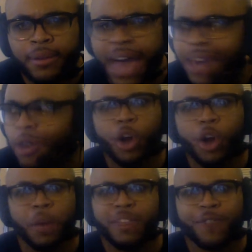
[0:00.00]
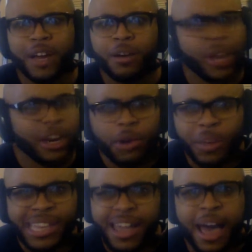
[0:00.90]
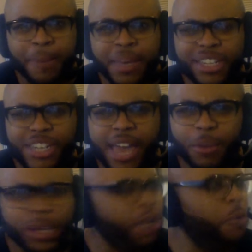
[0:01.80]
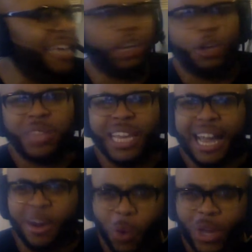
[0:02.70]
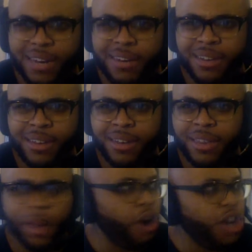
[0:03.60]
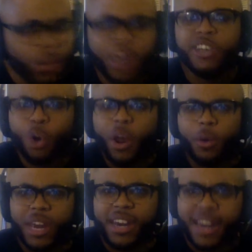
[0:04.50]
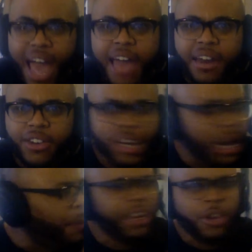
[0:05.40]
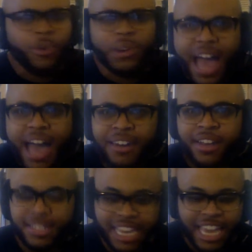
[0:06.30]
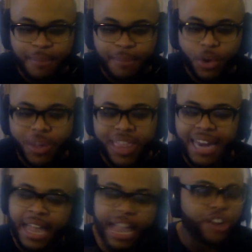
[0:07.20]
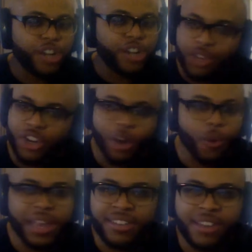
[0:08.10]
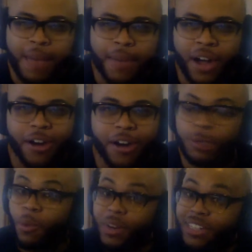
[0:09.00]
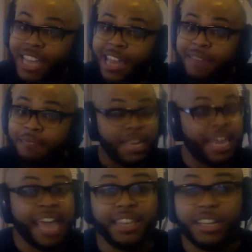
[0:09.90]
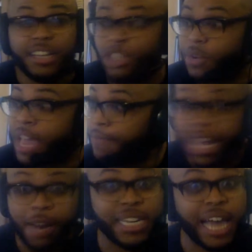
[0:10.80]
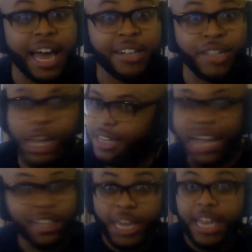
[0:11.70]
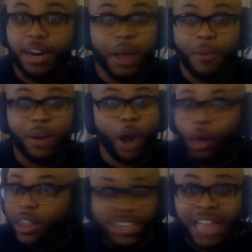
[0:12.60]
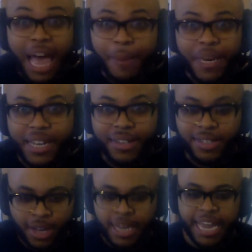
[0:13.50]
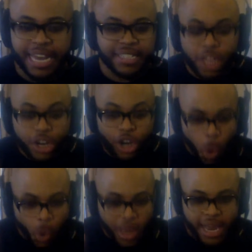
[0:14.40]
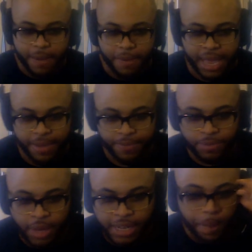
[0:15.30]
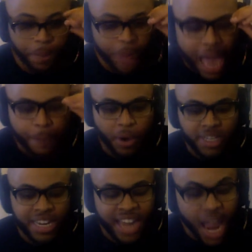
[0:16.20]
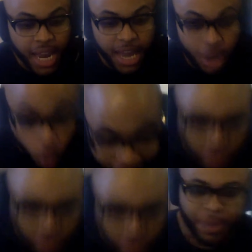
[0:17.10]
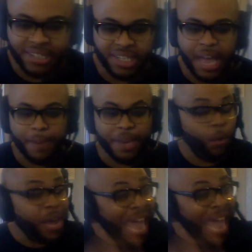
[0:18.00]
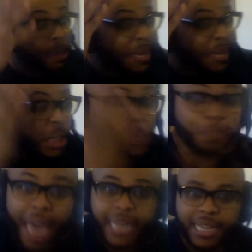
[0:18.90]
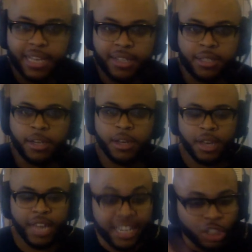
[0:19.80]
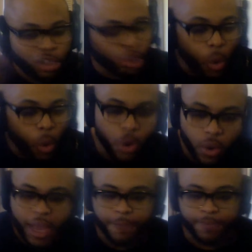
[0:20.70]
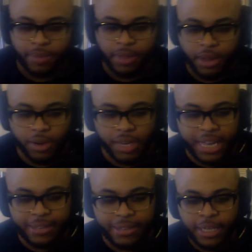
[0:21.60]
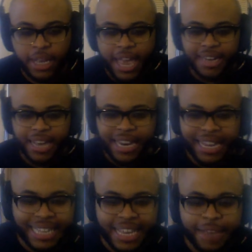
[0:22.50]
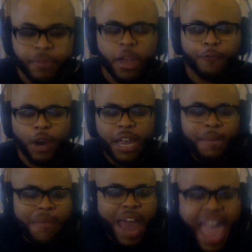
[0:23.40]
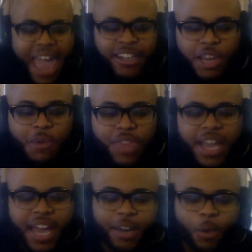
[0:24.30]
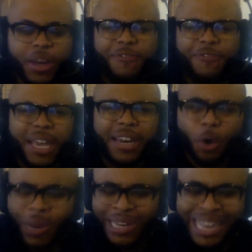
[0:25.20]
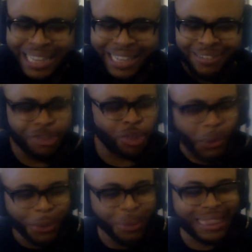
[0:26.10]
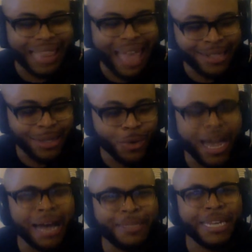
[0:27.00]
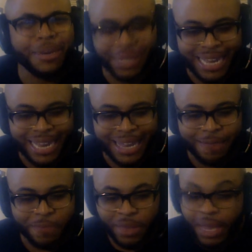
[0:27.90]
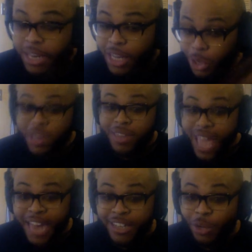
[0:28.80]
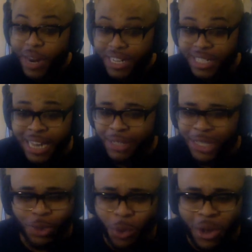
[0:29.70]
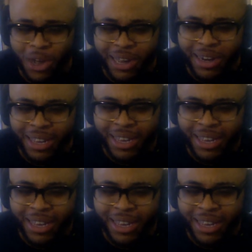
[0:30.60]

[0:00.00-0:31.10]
I don't know, motherfucker. We don't know what the comp is yet. What do you mean, do you think I can win it? Are you going to try to win it or not? Should I pick you or not? See, him doing that is him showing his damn cards. But once again, Caitlyn is so damn digmatized, Tyler can get away with all of the sloppiness. It is annoying to me because a black person can't get away with being sloppy. We have to be spotless. It is so annoying, okay? And see, for him to ask, do you think I can win veto when he clearly threw the last two comps he was in, including the HOH Sam just won,